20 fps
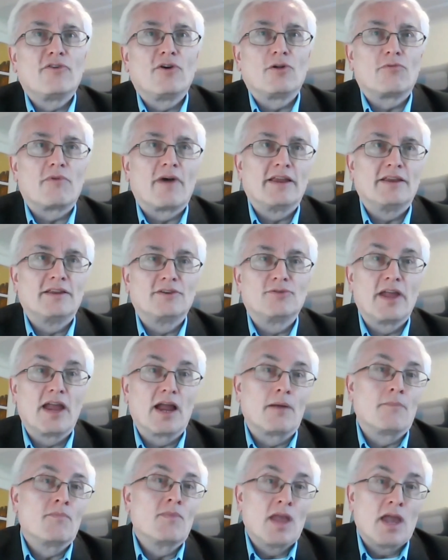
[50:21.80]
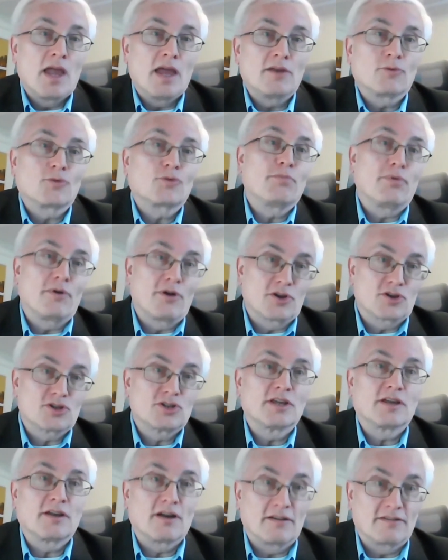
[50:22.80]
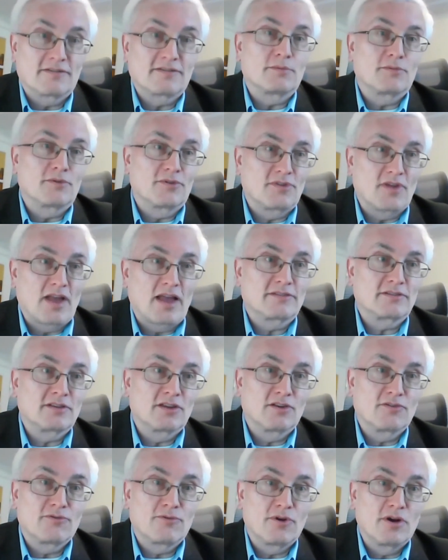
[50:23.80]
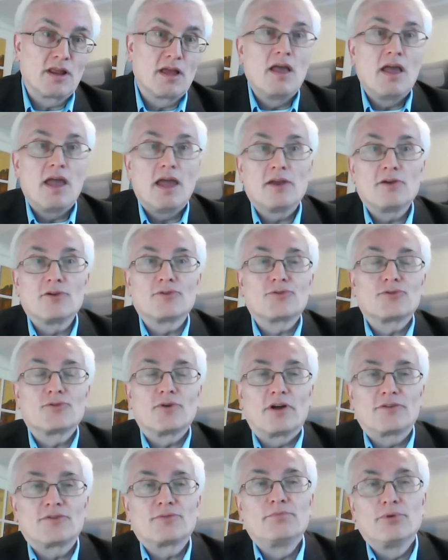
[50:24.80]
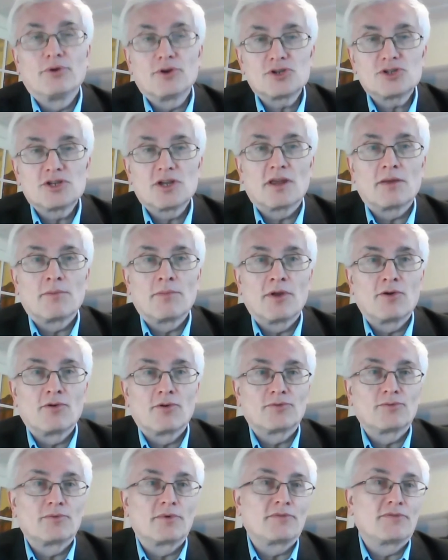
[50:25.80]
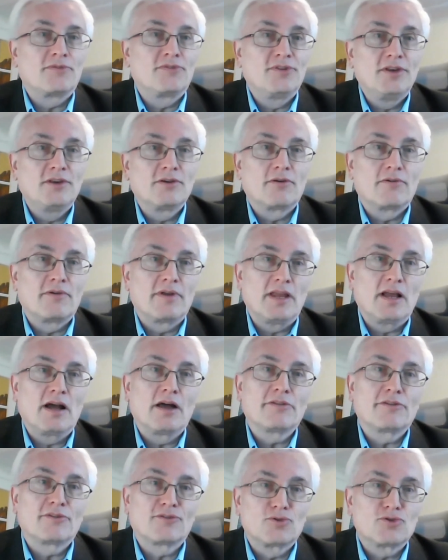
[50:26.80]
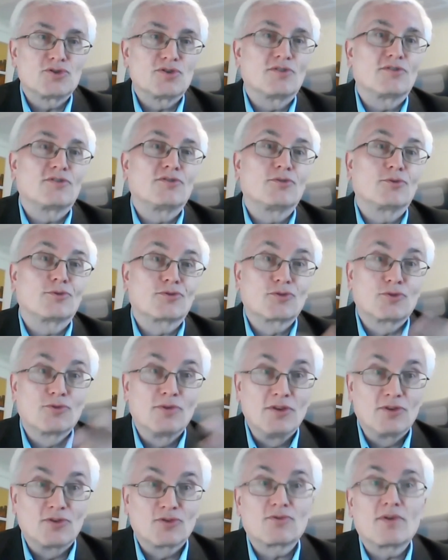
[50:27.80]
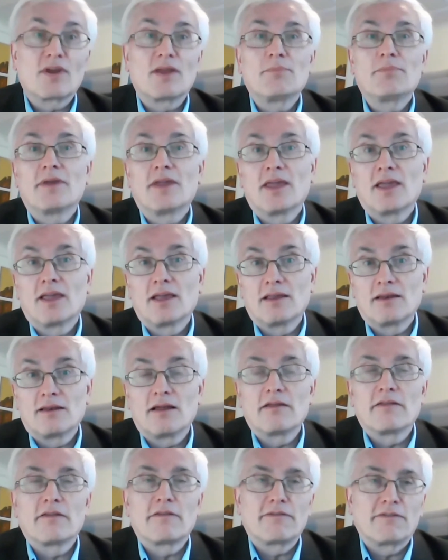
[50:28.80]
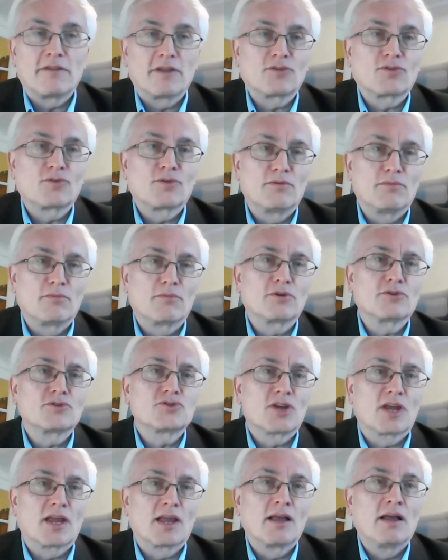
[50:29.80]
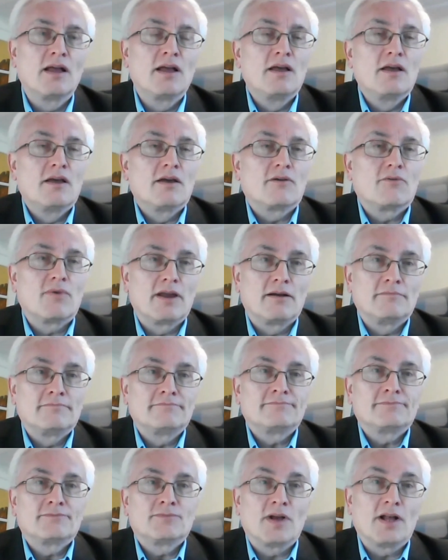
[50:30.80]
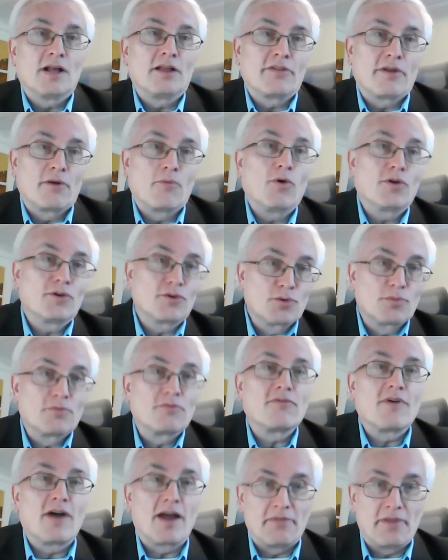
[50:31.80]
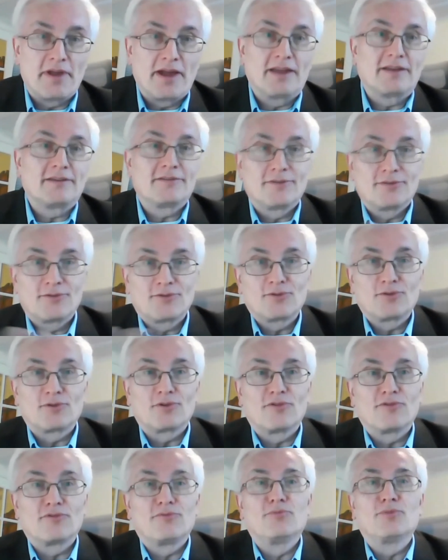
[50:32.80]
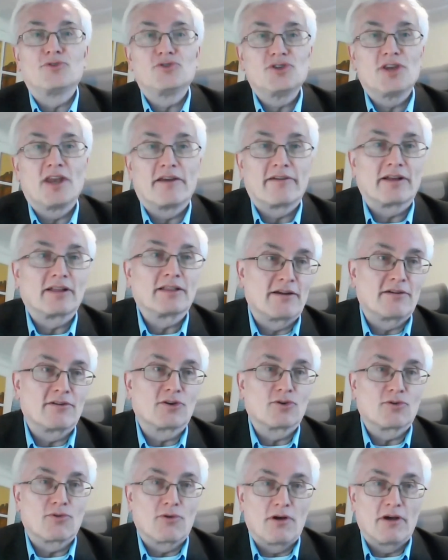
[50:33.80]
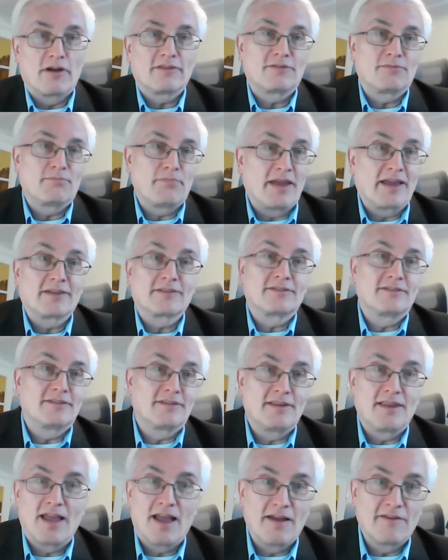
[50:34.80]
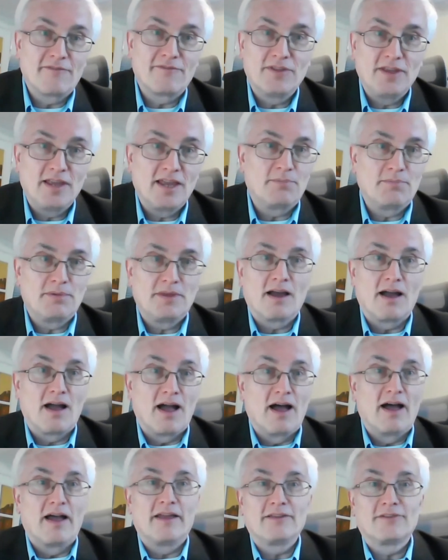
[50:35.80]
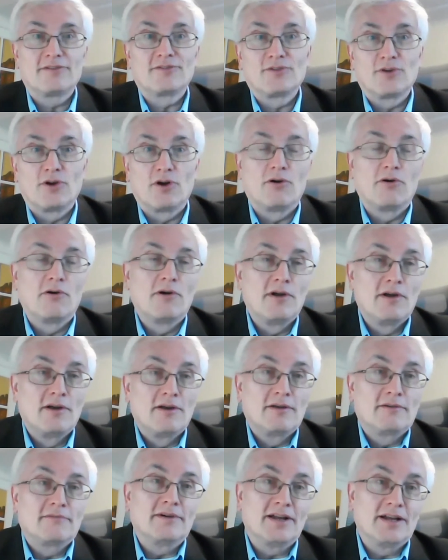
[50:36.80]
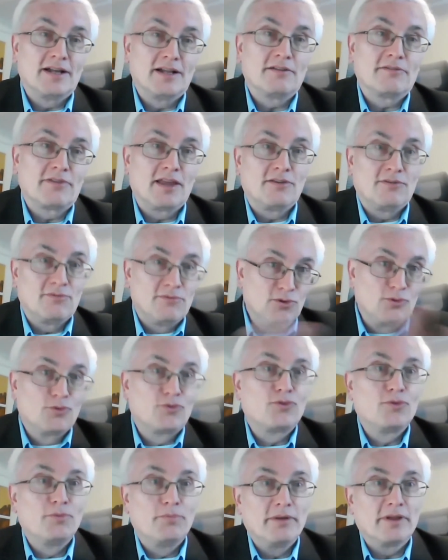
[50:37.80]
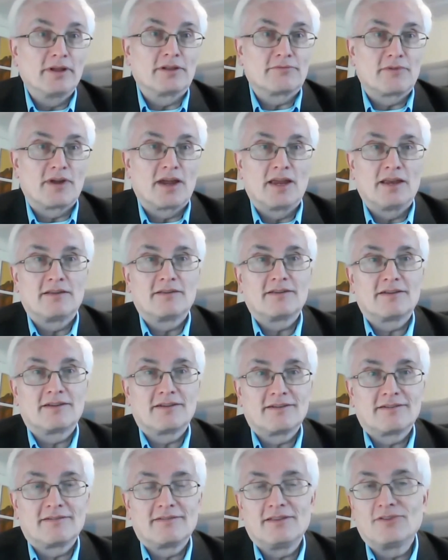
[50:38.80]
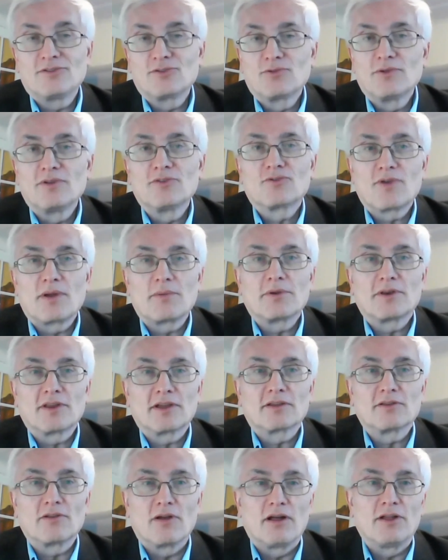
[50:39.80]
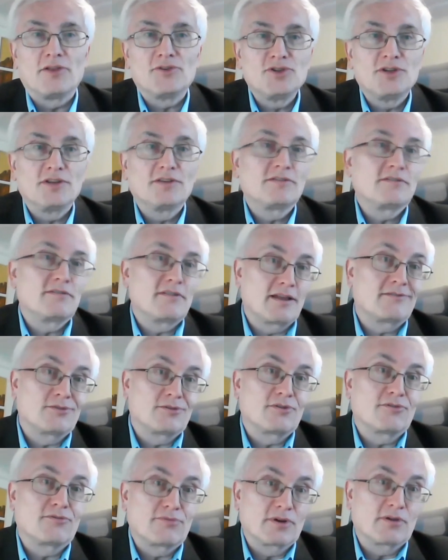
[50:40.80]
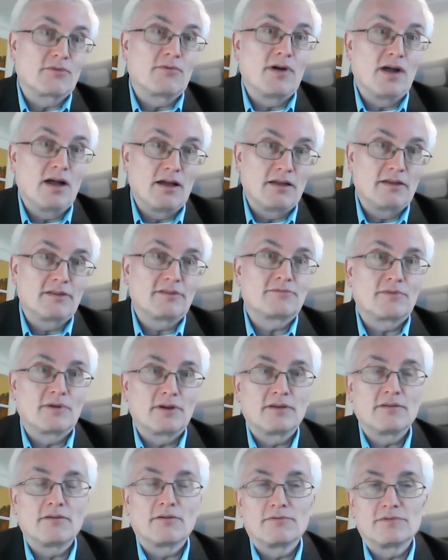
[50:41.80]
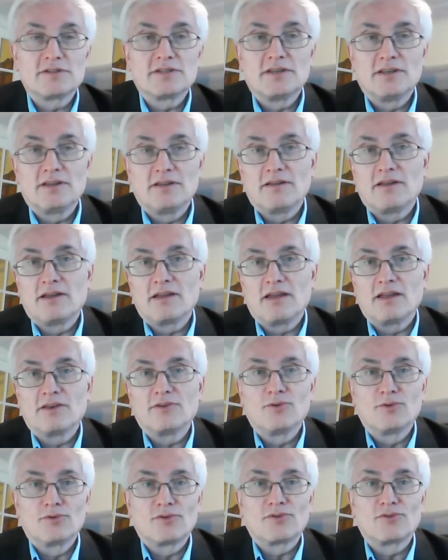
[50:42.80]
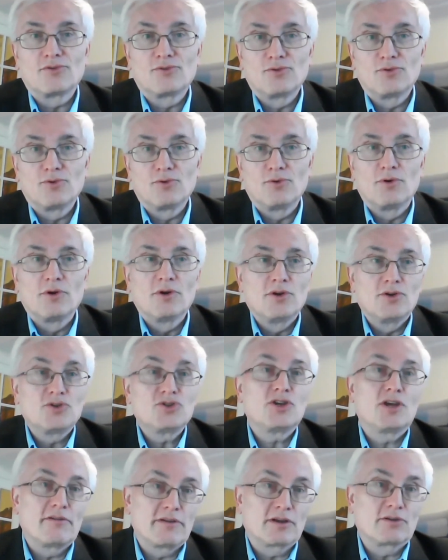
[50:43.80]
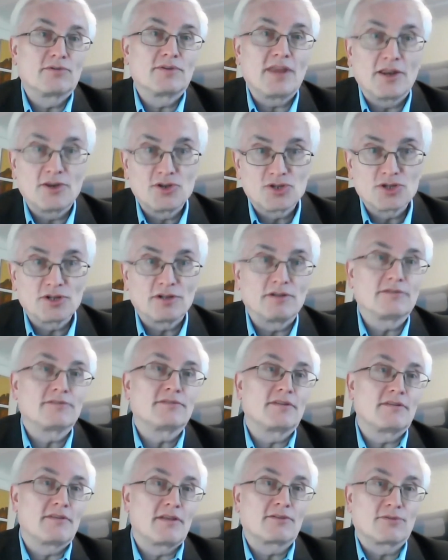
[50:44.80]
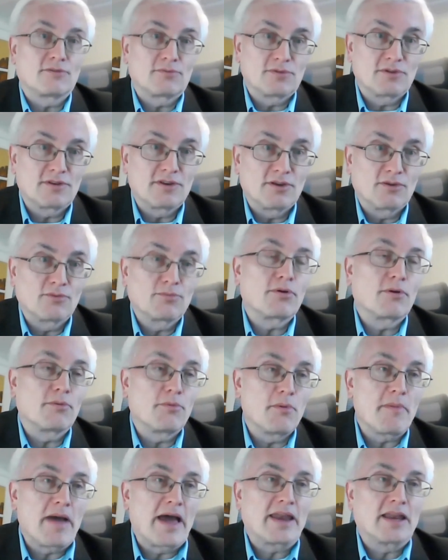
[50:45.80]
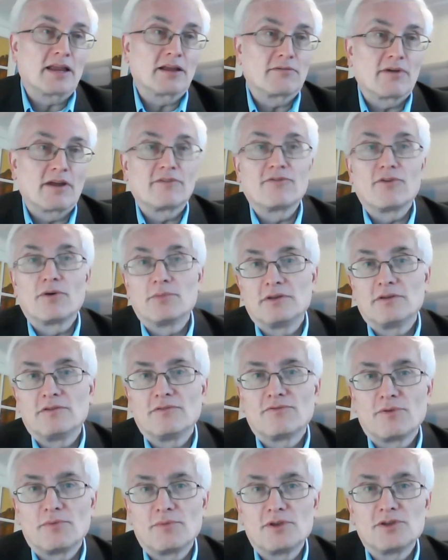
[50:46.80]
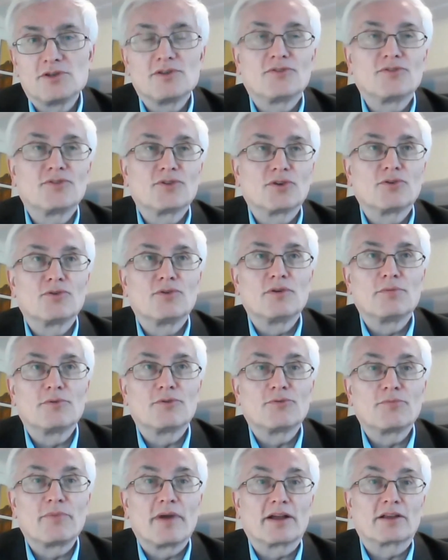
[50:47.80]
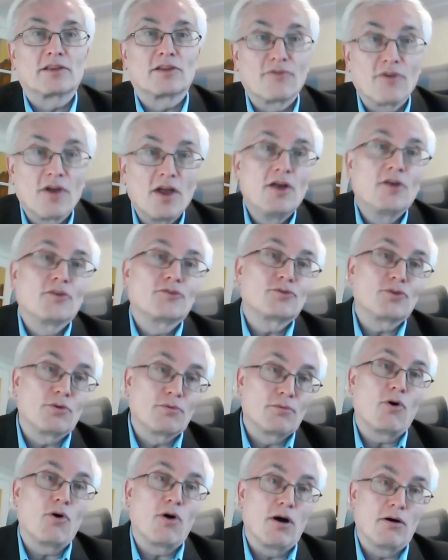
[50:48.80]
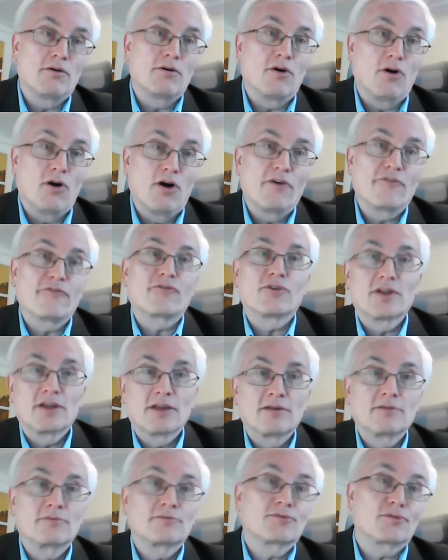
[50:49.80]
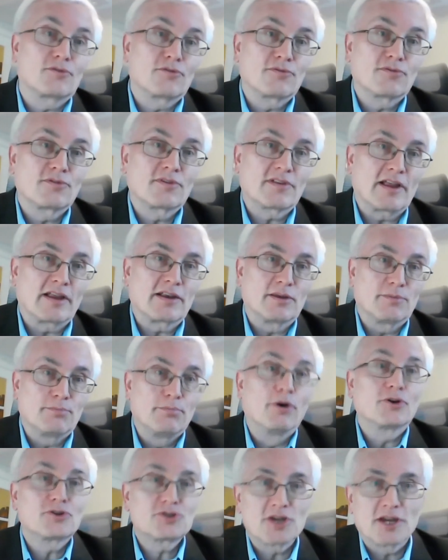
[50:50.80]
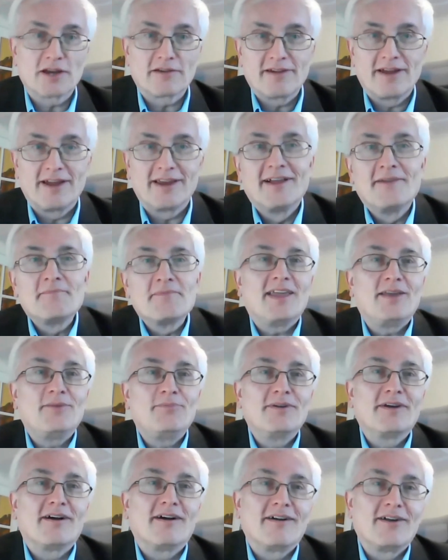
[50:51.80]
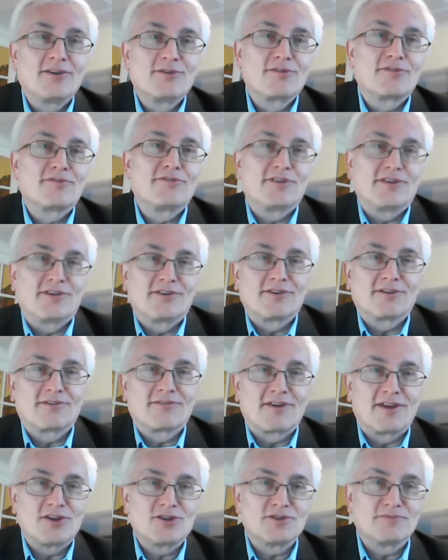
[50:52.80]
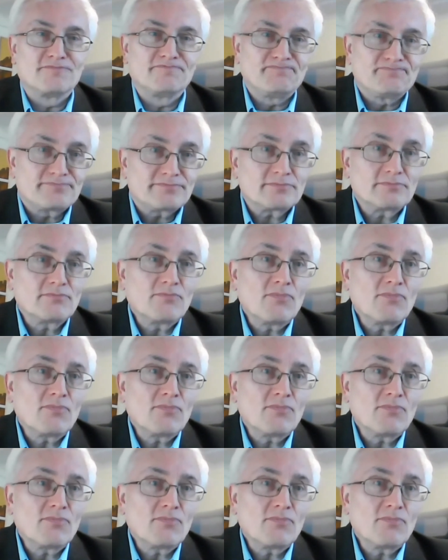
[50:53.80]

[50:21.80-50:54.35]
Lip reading: fall right into there. And it was partially customers asking for it, and also us pushing, because we have seen already other solutions, you know, screen scraping and other things emerging, where, well, they wanted to provide that sort of generic layer across. Banks didn't have the APIs, so, well, they used to build, right, these screen scraping technologies, and that sort of requires, right, obviously, end users to share their credentials, and that's obviously problematic, right, from an information security perspective. So offering, sort of slightly pushing, right, API-driven integration